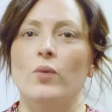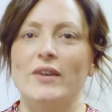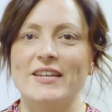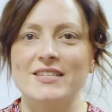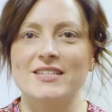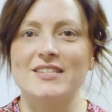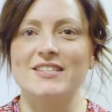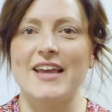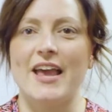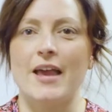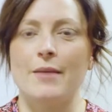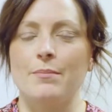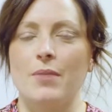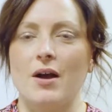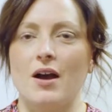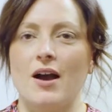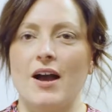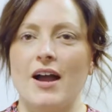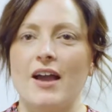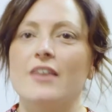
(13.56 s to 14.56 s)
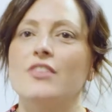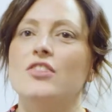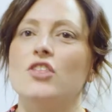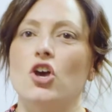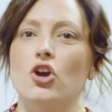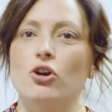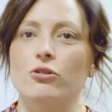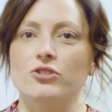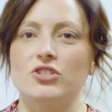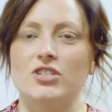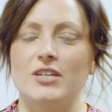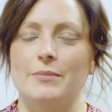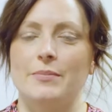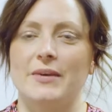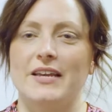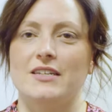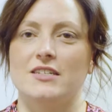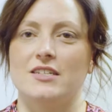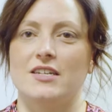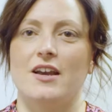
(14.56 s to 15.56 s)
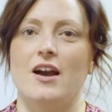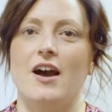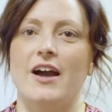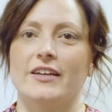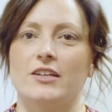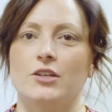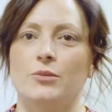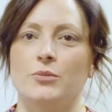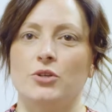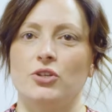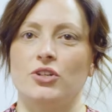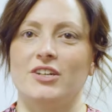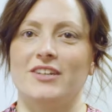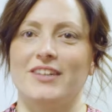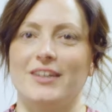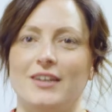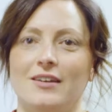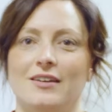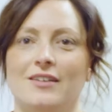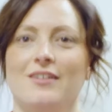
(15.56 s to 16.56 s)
We stand by the LGBTI community.